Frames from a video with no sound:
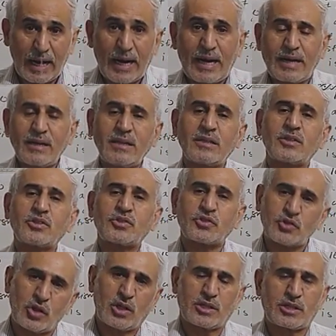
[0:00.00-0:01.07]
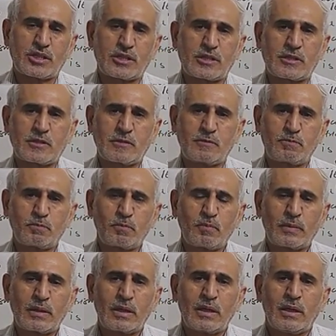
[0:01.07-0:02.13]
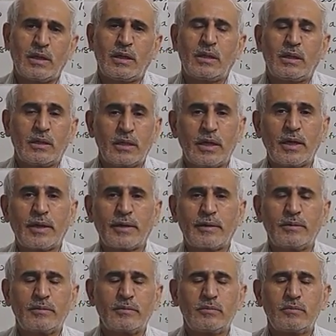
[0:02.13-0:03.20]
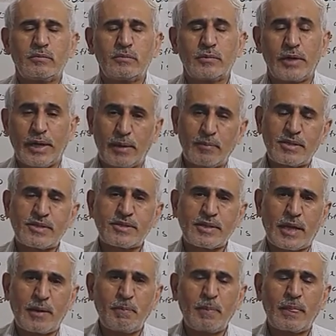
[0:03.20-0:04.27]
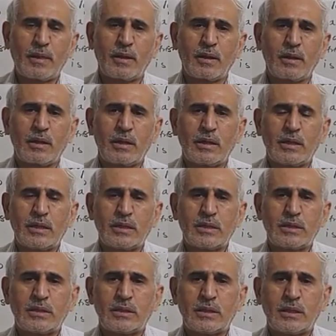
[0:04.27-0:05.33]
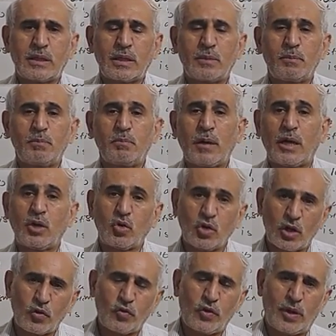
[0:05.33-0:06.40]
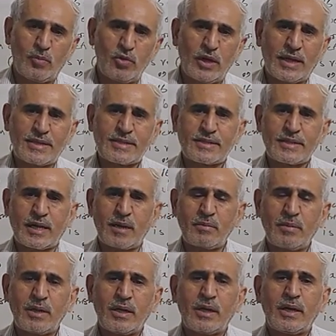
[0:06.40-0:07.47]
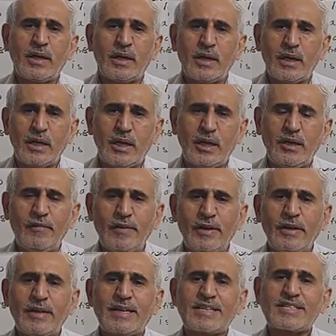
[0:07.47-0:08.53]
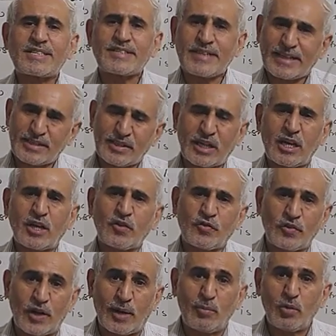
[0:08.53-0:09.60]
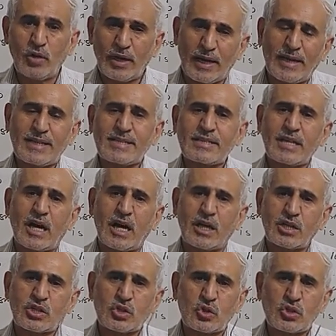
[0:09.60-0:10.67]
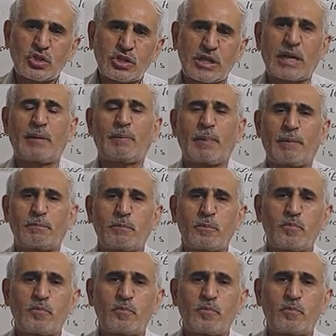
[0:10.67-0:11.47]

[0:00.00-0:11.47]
and trans. Their name is same, molecular formula is same, even structural formula is also same,